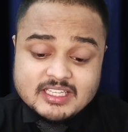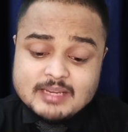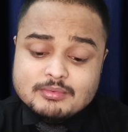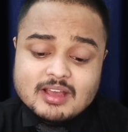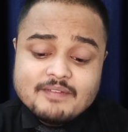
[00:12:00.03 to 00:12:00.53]

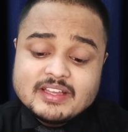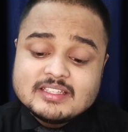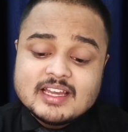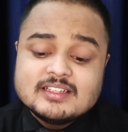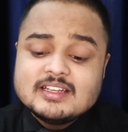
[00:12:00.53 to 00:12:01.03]
seemed to have
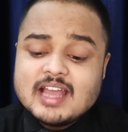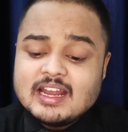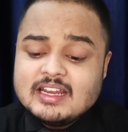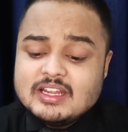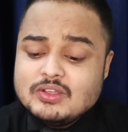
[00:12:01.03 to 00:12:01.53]
excited
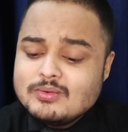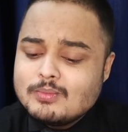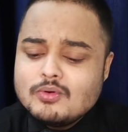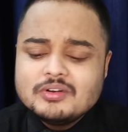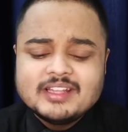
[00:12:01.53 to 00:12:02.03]
Galileo
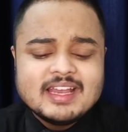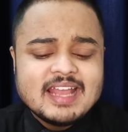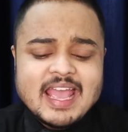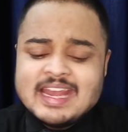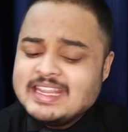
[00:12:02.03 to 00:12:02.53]
more
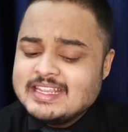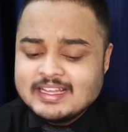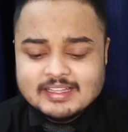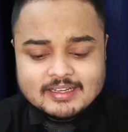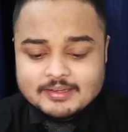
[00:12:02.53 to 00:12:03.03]
than any
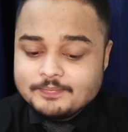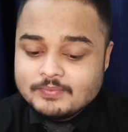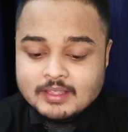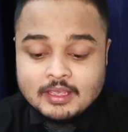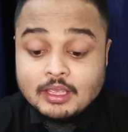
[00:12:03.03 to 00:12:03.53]
other.
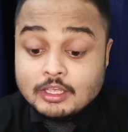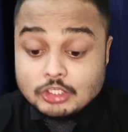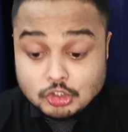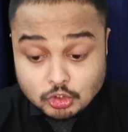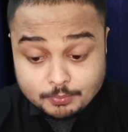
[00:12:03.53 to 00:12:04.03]

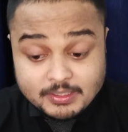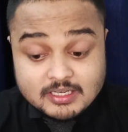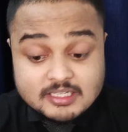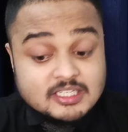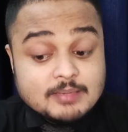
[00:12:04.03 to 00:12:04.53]

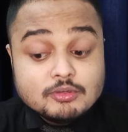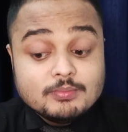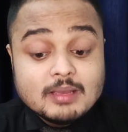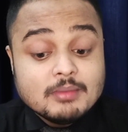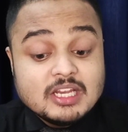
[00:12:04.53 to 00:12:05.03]
Jupiter seemed
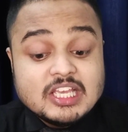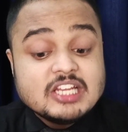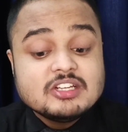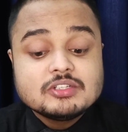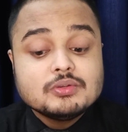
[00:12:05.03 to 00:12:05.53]
to be a
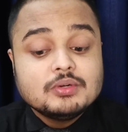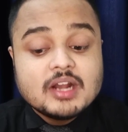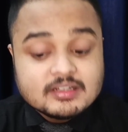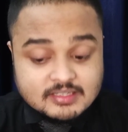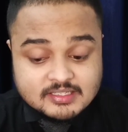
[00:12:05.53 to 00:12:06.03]
miniature
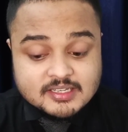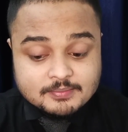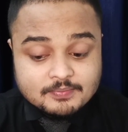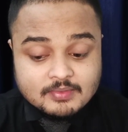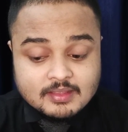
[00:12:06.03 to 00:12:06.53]
solar
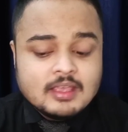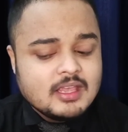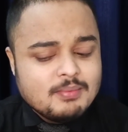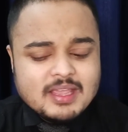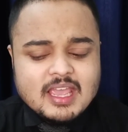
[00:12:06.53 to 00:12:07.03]
system.
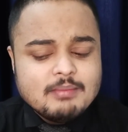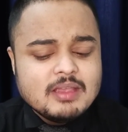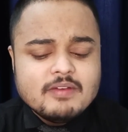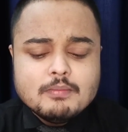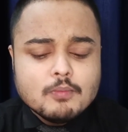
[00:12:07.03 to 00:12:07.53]
He became
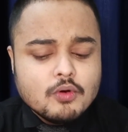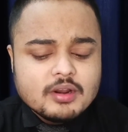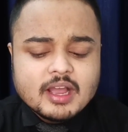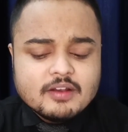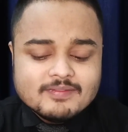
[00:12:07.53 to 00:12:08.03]
even
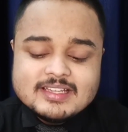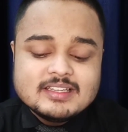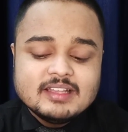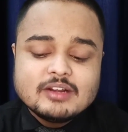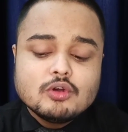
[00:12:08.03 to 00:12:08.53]
more
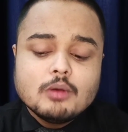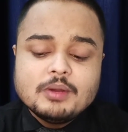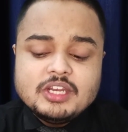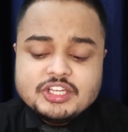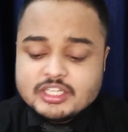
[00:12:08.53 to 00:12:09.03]
convinced that
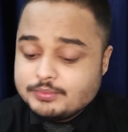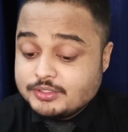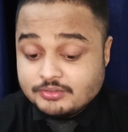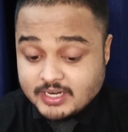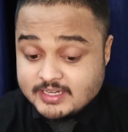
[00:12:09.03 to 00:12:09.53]
Copernicus
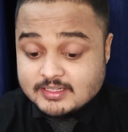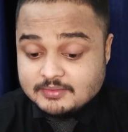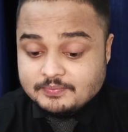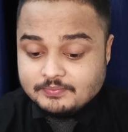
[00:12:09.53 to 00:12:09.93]
was right.